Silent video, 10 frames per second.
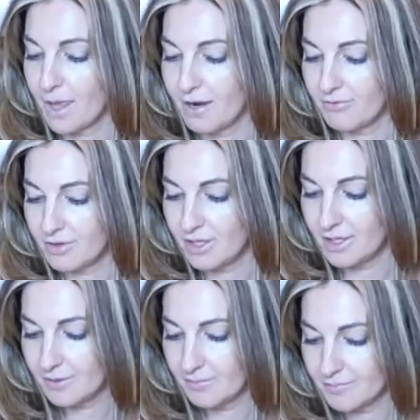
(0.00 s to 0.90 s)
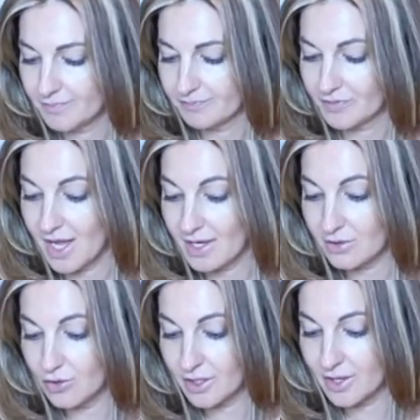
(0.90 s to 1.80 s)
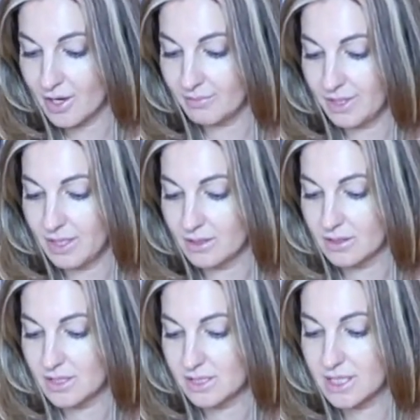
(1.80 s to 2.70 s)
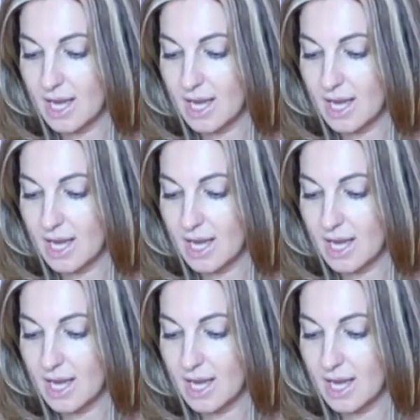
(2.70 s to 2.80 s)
everything. And look at our meat. It's